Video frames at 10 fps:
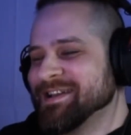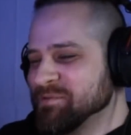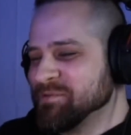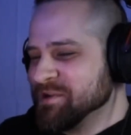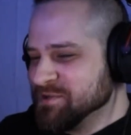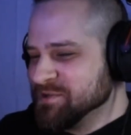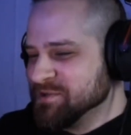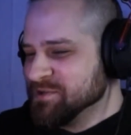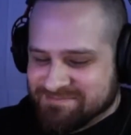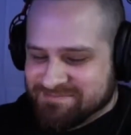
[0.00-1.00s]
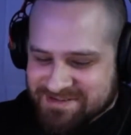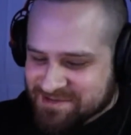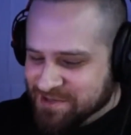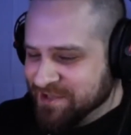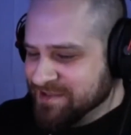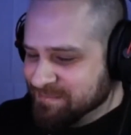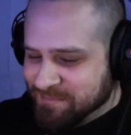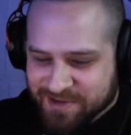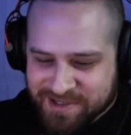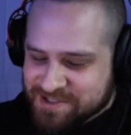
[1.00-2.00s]
you just like Godswill, I was
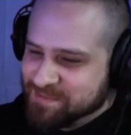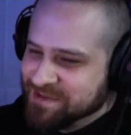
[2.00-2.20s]
offended.